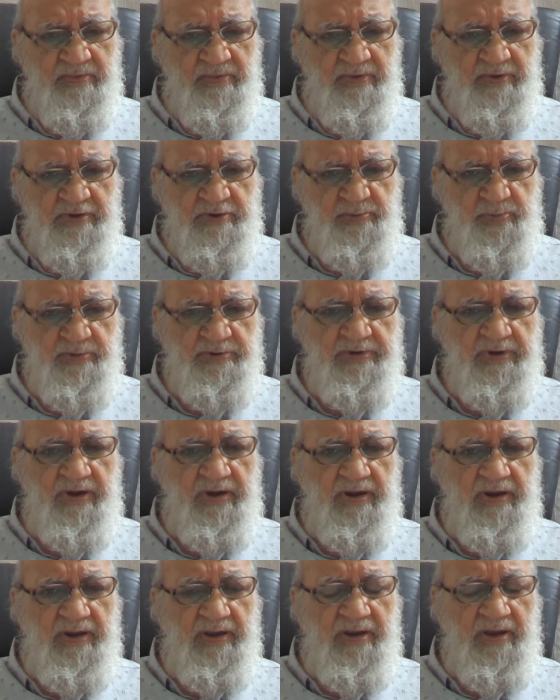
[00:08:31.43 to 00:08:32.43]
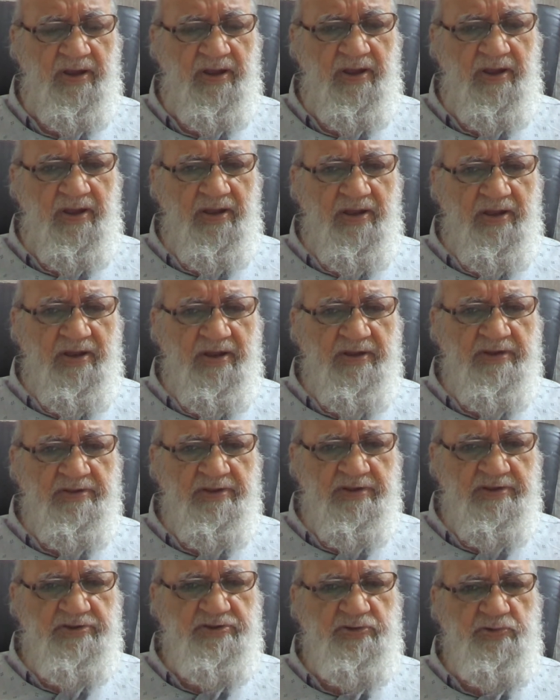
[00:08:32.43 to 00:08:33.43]
especially in
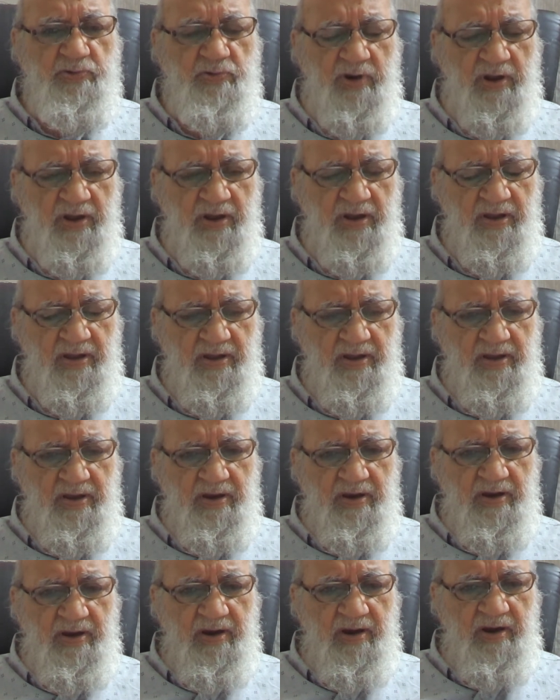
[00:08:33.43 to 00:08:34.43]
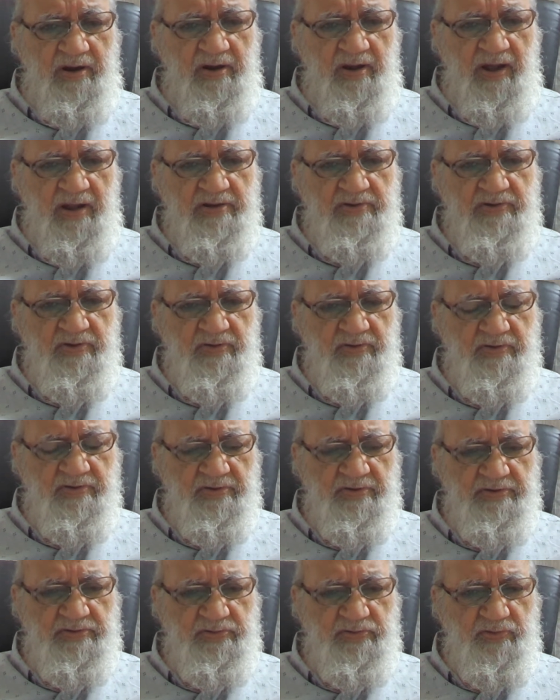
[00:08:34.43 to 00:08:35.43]
this surah, and also
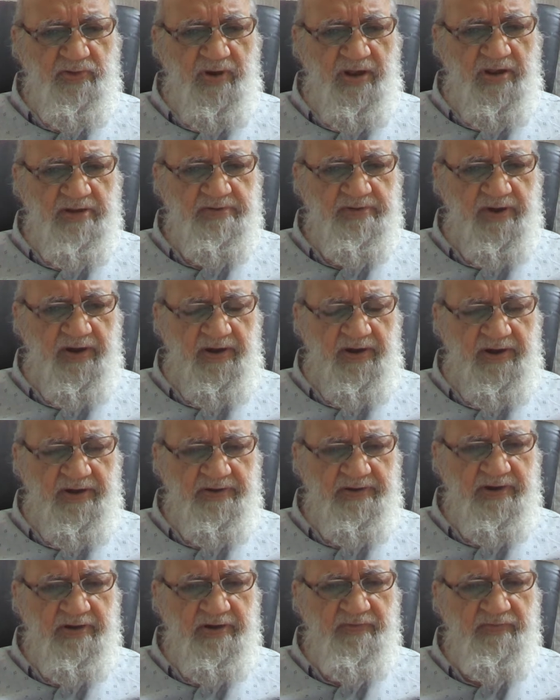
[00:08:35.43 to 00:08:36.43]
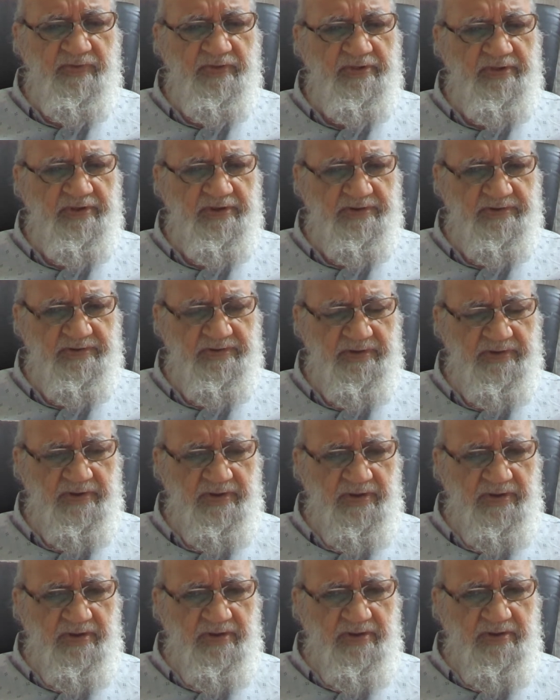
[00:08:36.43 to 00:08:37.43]
the surahs related with this.
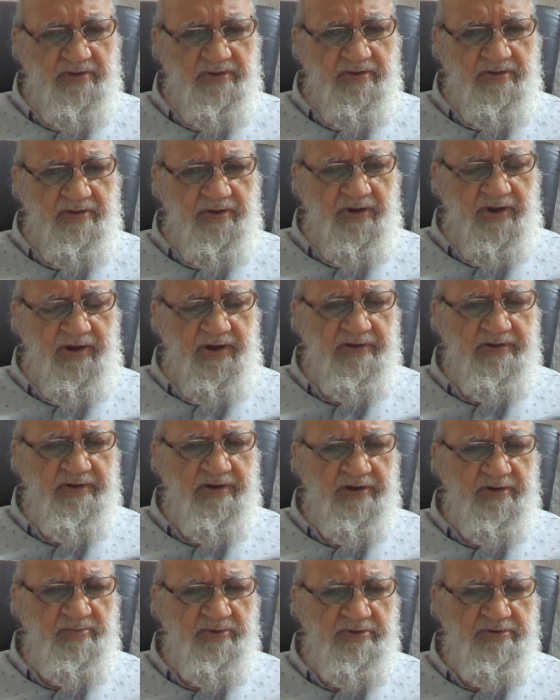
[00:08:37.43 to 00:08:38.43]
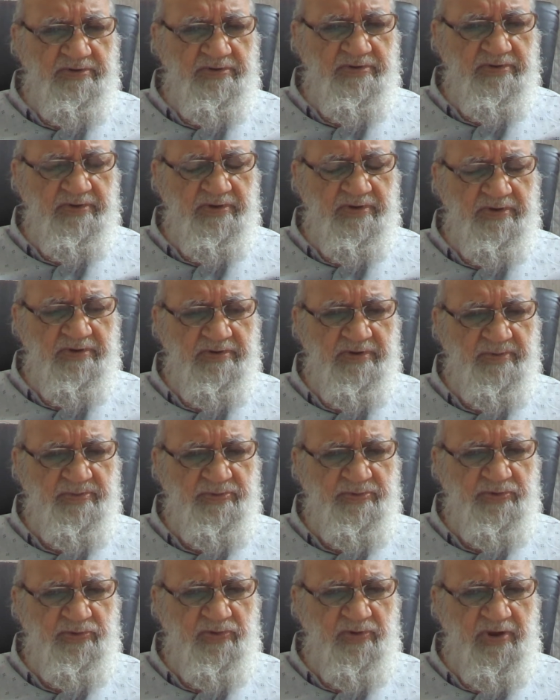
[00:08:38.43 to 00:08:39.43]
Related means some
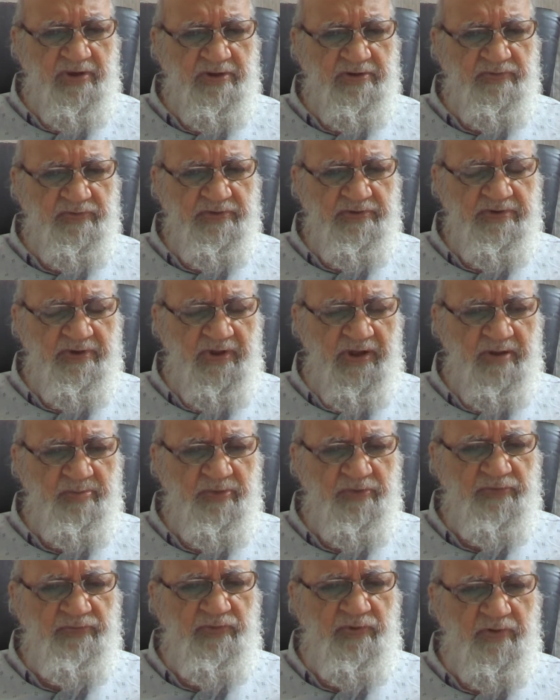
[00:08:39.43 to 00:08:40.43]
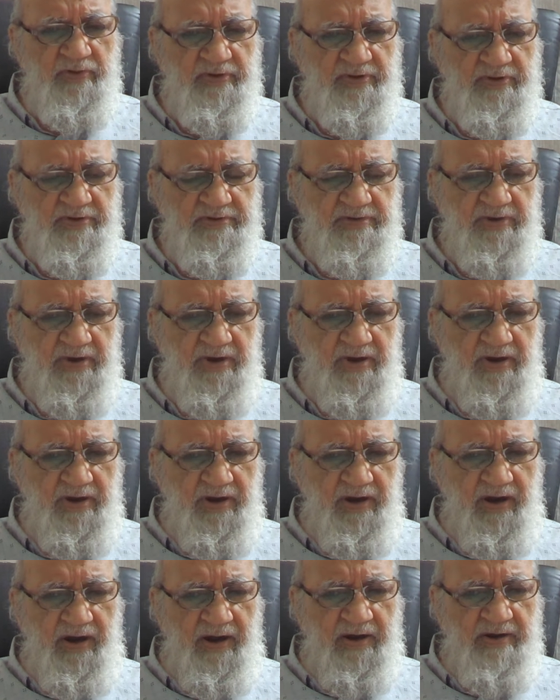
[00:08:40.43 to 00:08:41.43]
surahs which are before this
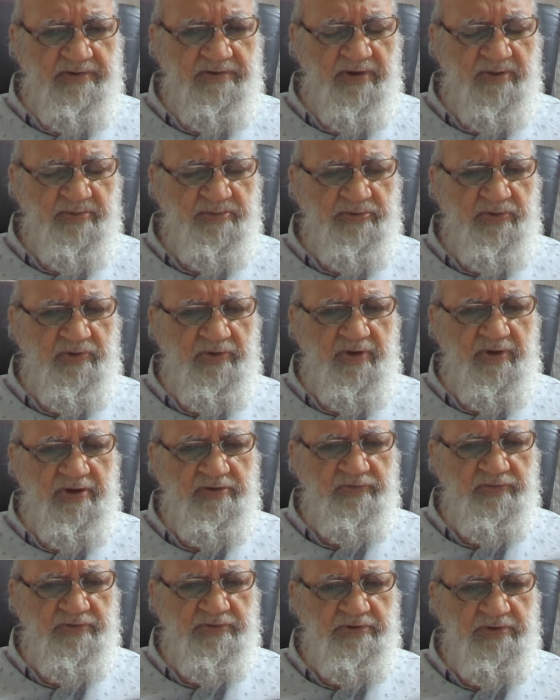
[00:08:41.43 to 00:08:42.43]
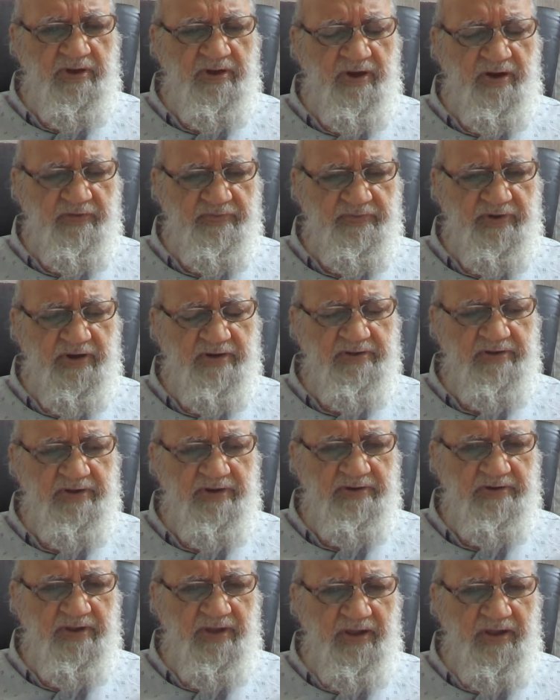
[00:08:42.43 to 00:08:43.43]
and some surahs which are after that.